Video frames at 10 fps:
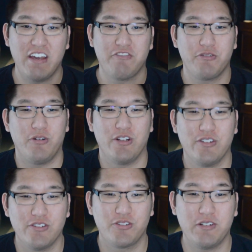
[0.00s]
everyone.
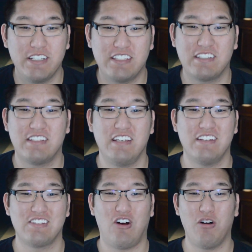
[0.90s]
2016
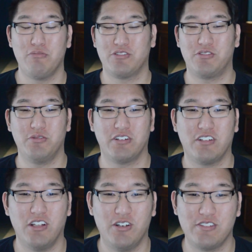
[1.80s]
is almost to a
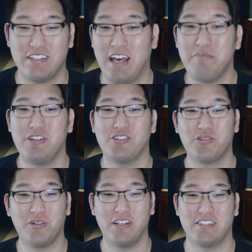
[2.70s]
close, and that means
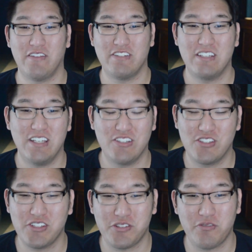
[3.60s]
2017 is
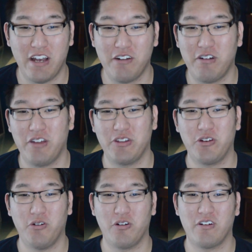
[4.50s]
just right around the
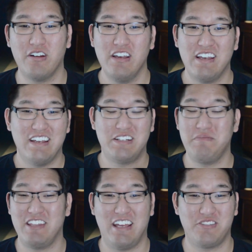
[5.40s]
corner, and to
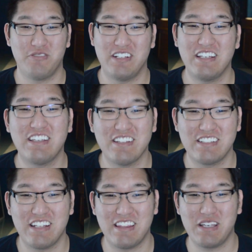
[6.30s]
me that's
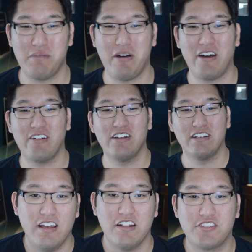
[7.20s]
ridiculous to think about.
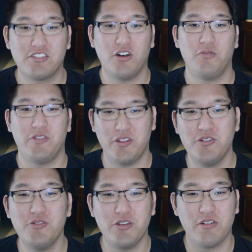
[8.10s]
And so with the
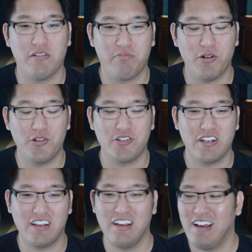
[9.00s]
new year
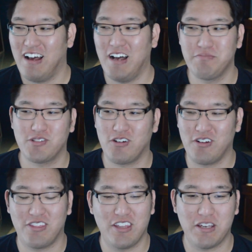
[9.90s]
approaching, I'm
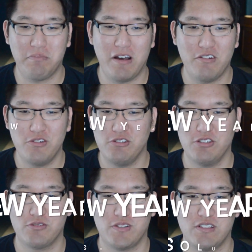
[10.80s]
starting to think about New
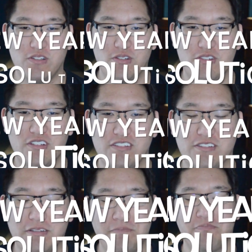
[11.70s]
Year's resolutions.